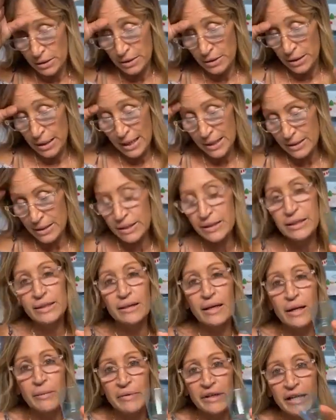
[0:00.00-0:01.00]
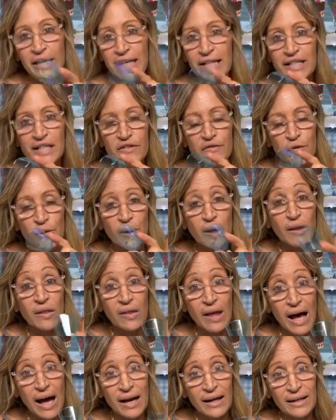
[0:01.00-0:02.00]
You guys, these come in handy for a
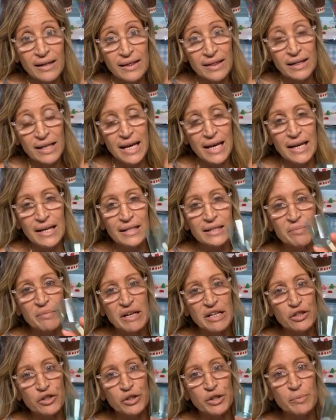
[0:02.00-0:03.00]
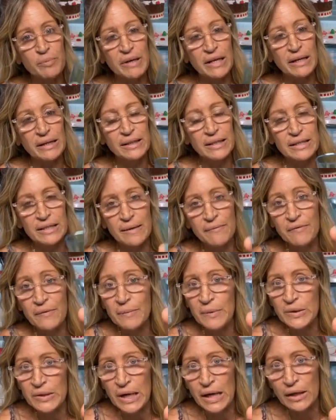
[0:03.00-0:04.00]
lot of things. Make sure you're picking these up
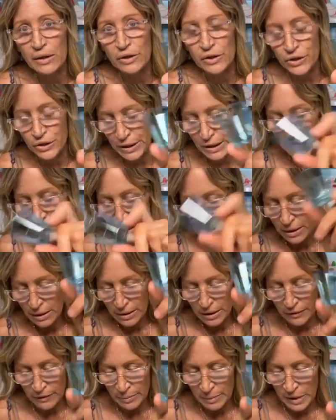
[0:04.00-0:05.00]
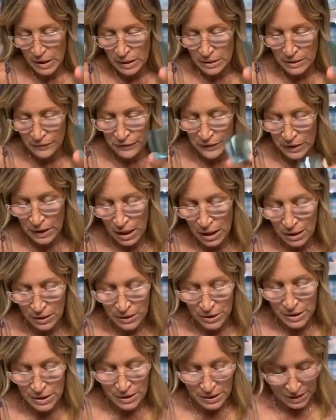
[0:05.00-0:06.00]
from the Dollar Tree. They have them in all different
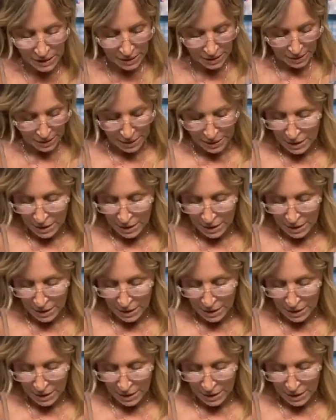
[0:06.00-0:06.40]
colors.